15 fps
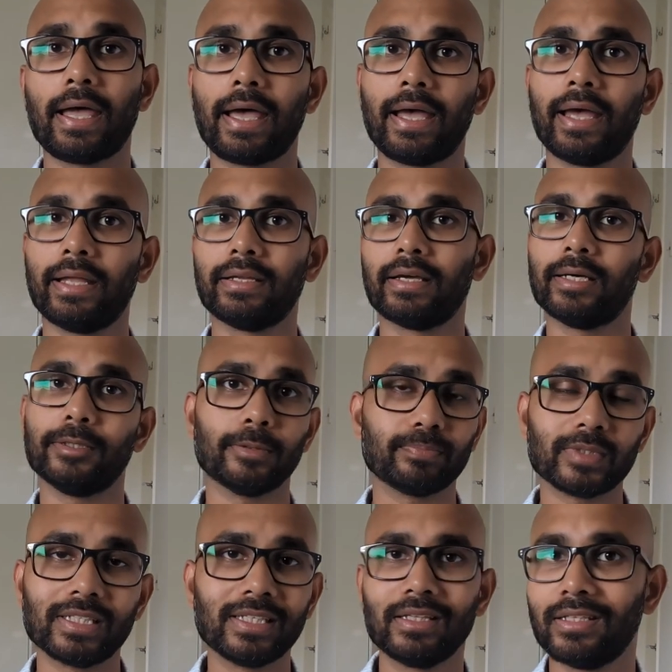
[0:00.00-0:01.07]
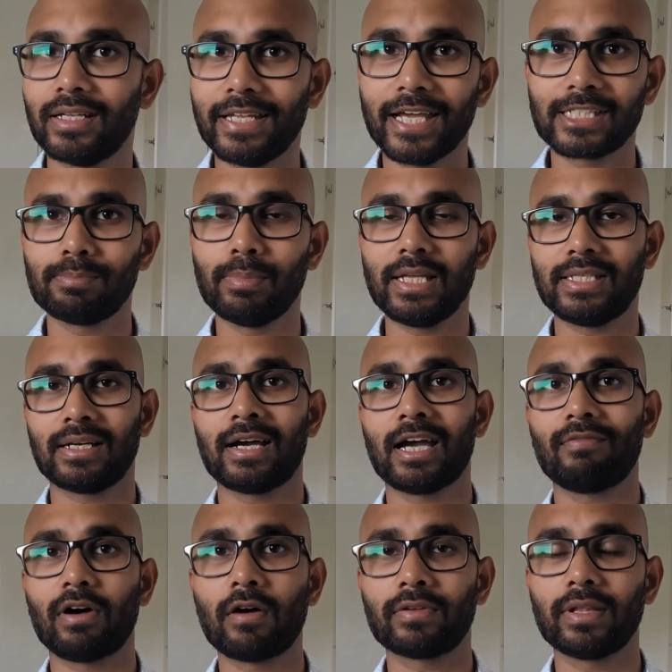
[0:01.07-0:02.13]
And the next meeting I
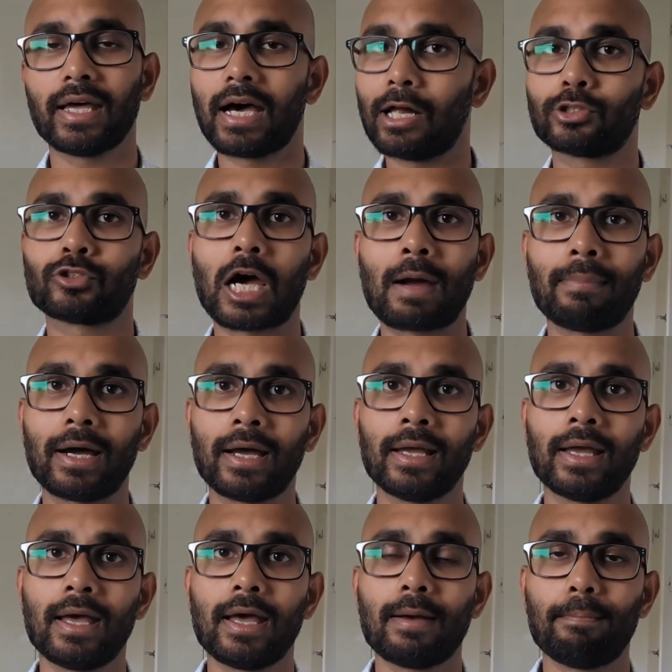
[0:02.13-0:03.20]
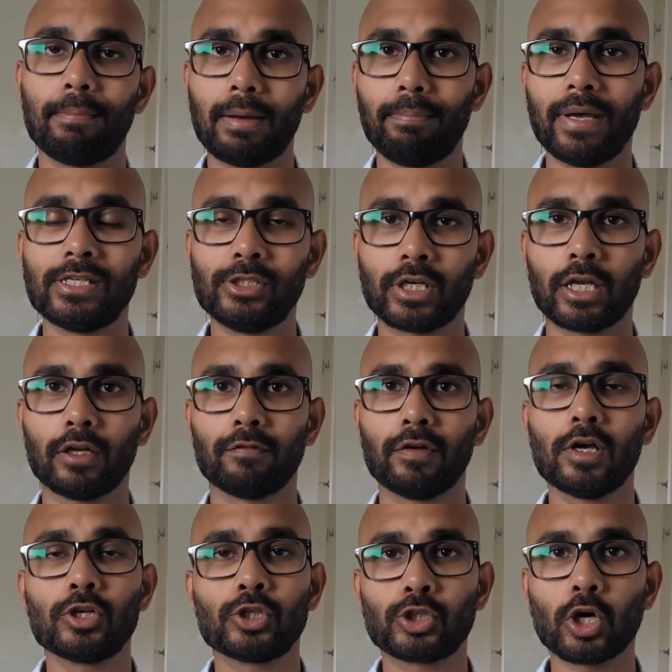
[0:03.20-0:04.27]
have after that, I'll try my best to kind of
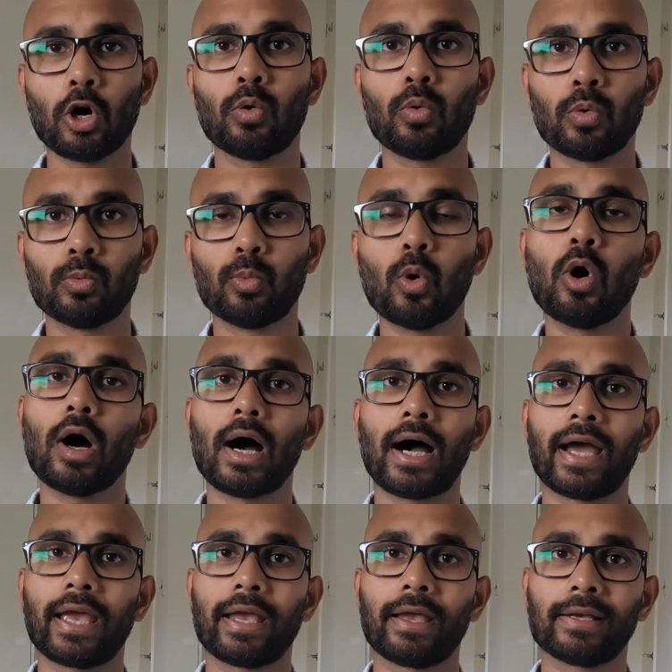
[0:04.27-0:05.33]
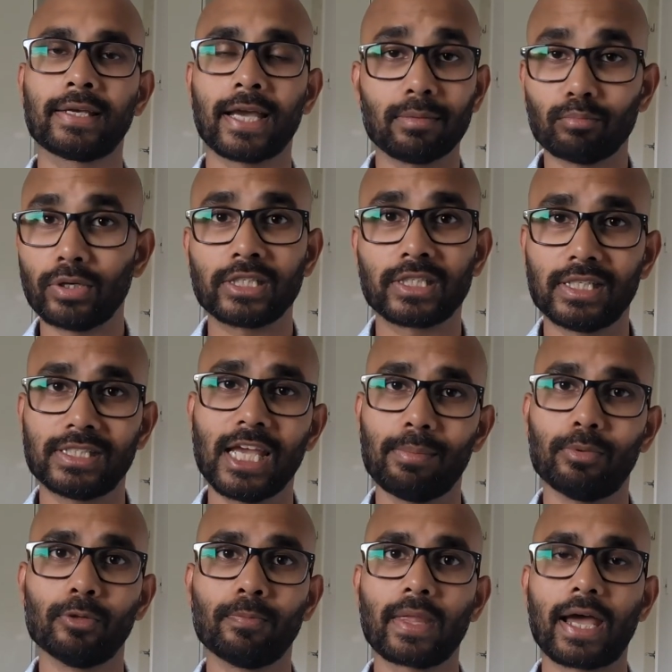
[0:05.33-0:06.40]
show what I can bring to the
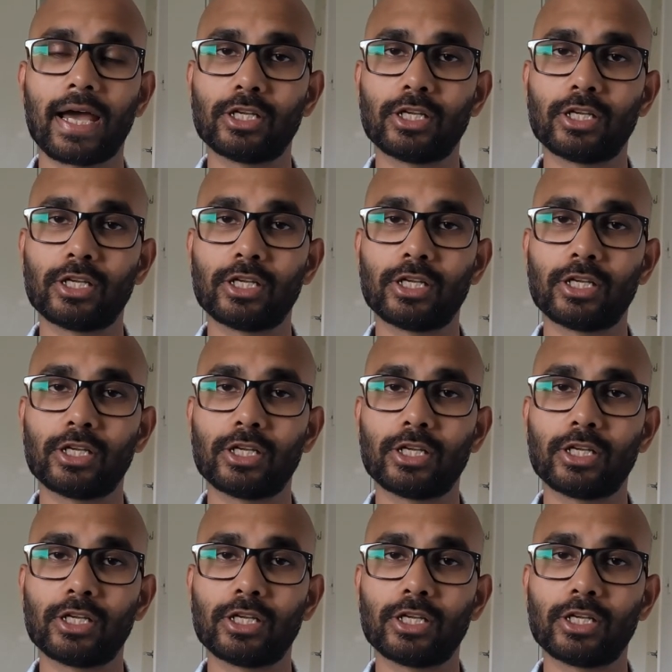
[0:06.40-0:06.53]
table